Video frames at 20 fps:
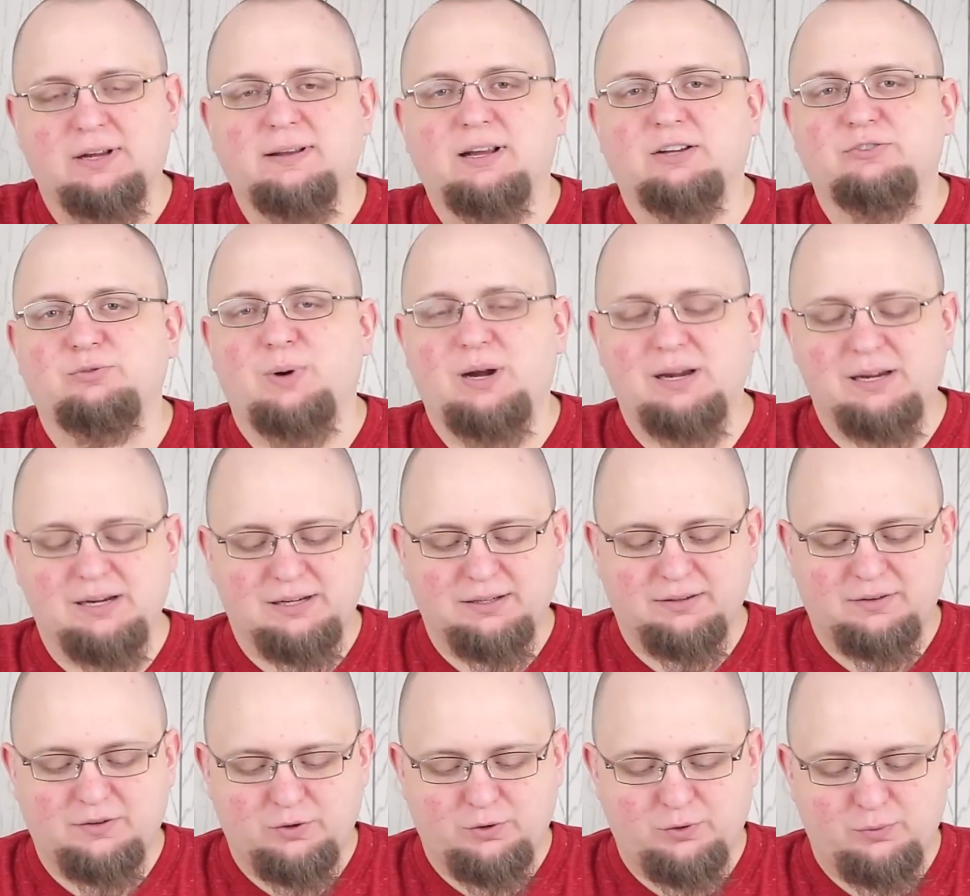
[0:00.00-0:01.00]
That's why he
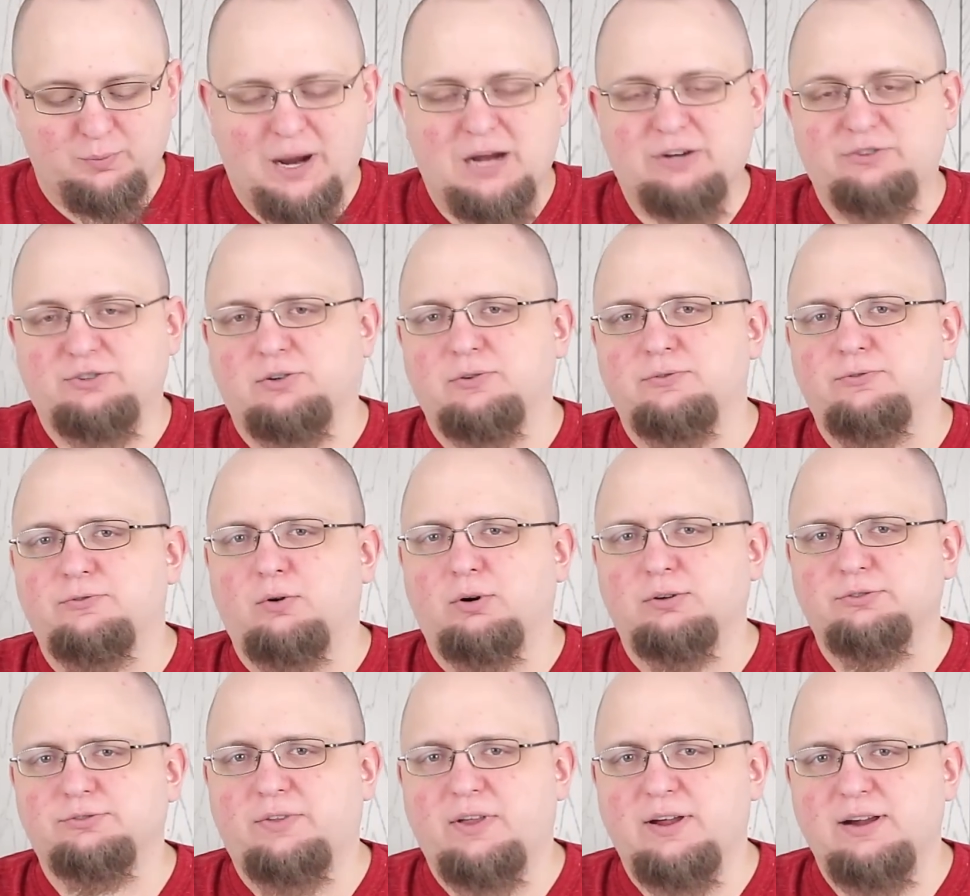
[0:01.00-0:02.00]
could do magical
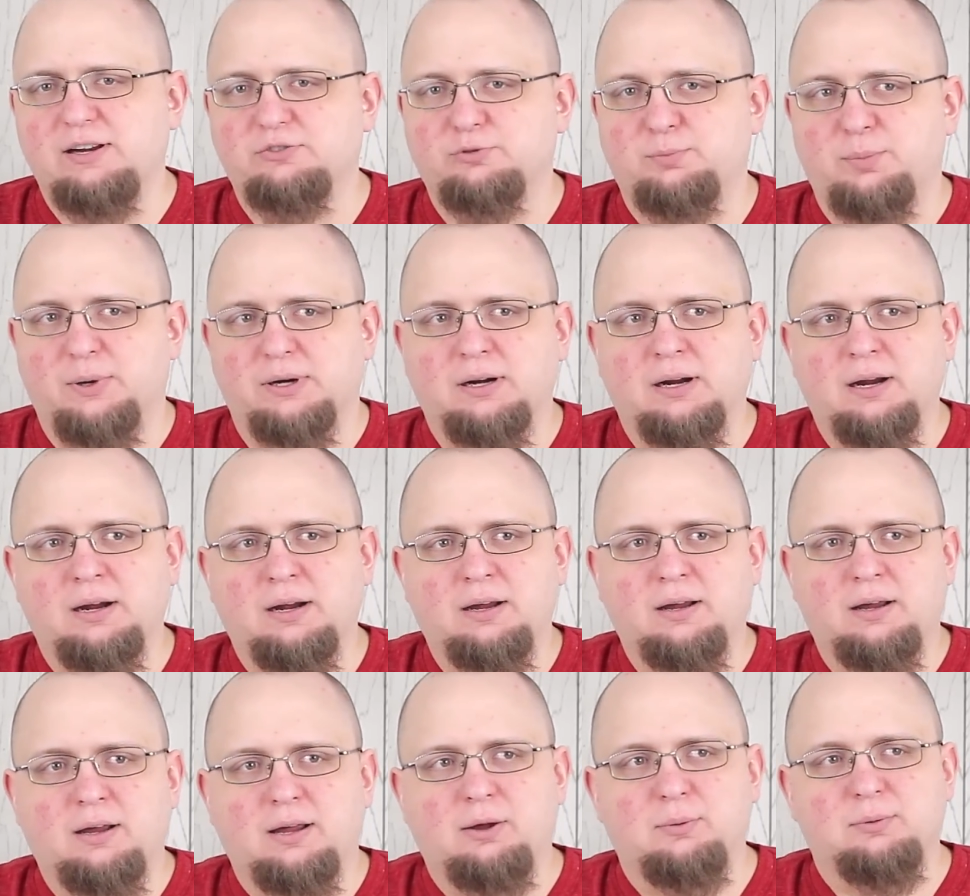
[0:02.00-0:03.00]
Force things, but
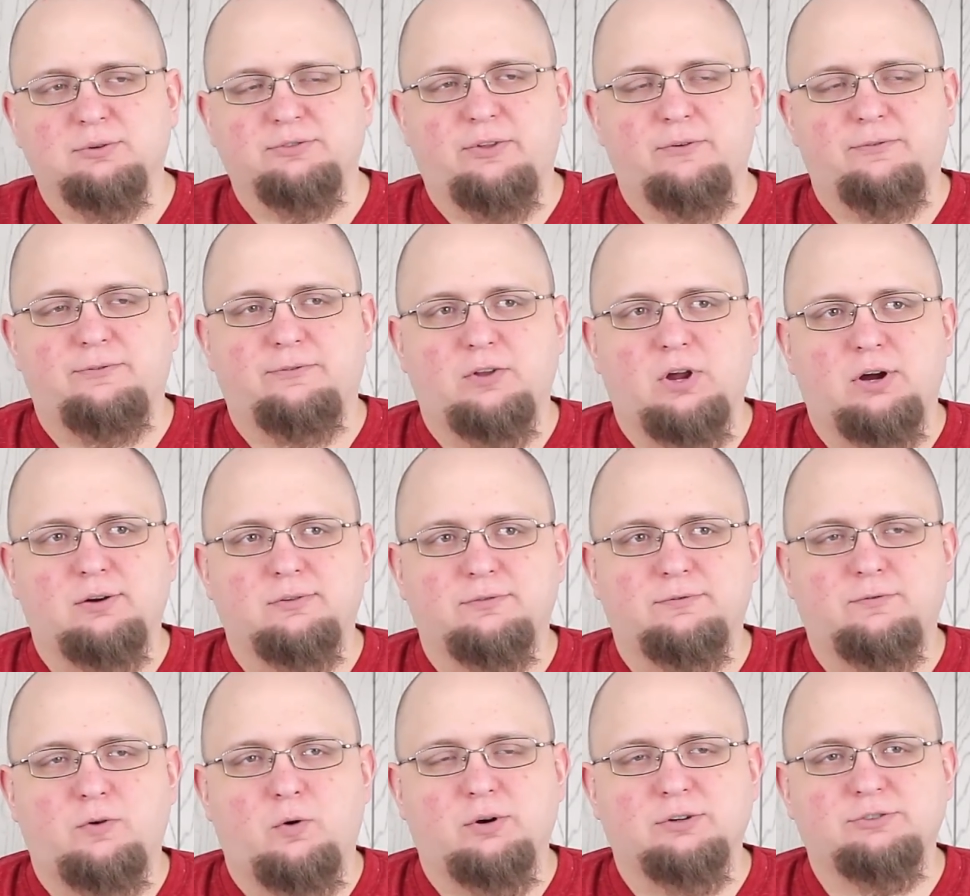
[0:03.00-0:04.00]
it was the
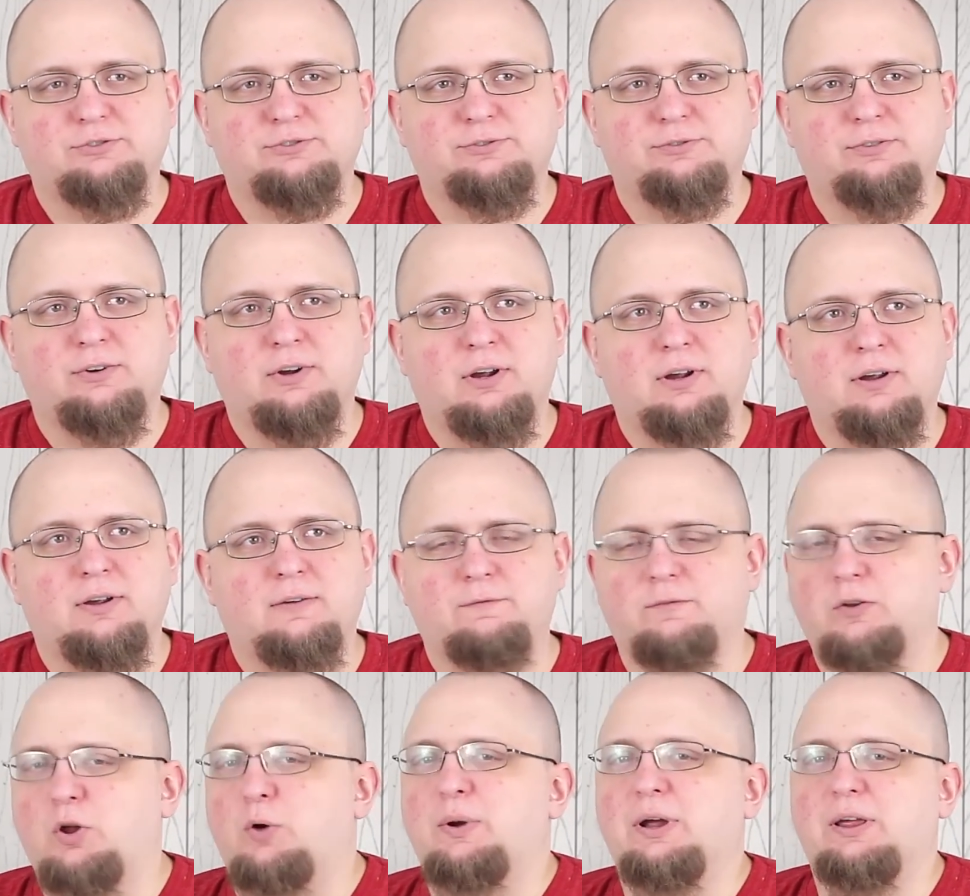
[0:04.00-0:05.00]
Force
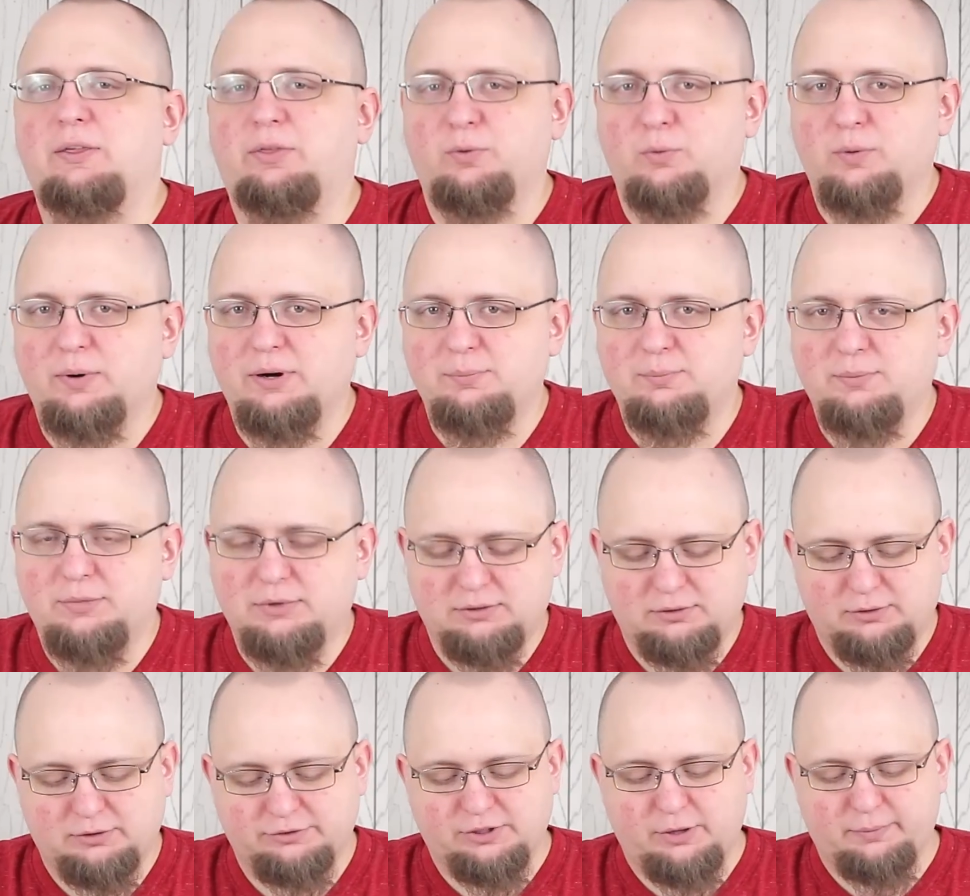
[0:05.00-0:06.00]
flowing through him
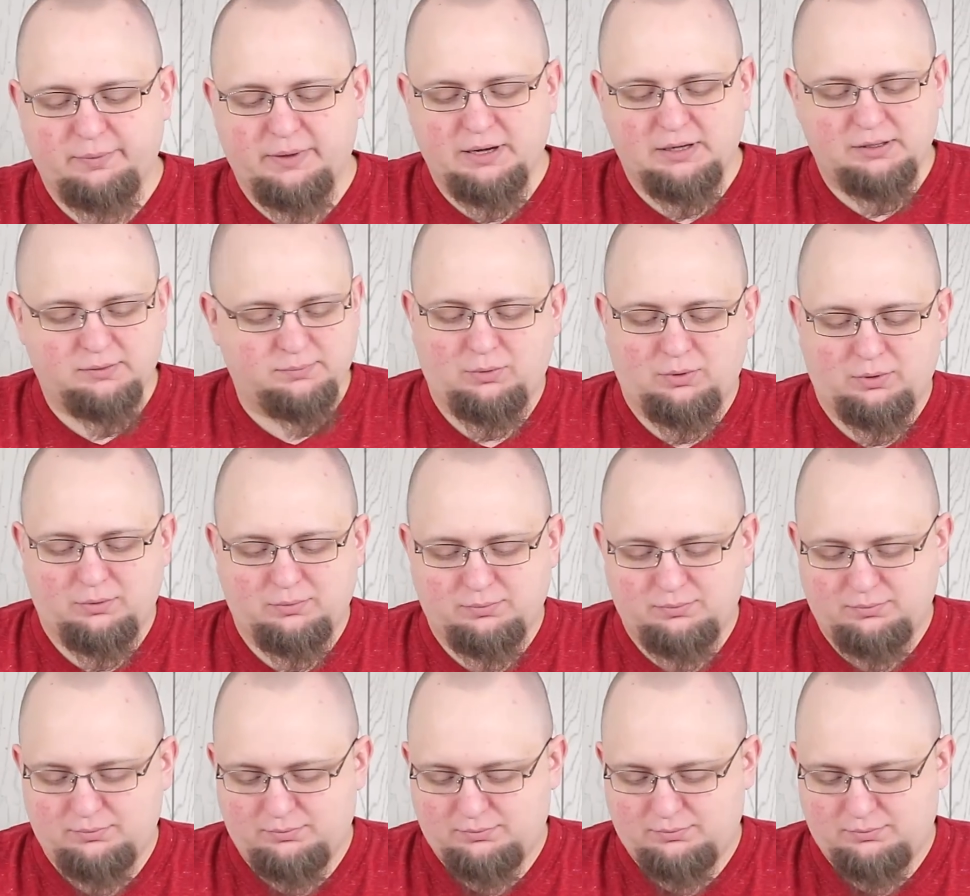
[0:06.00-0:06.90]
or something, or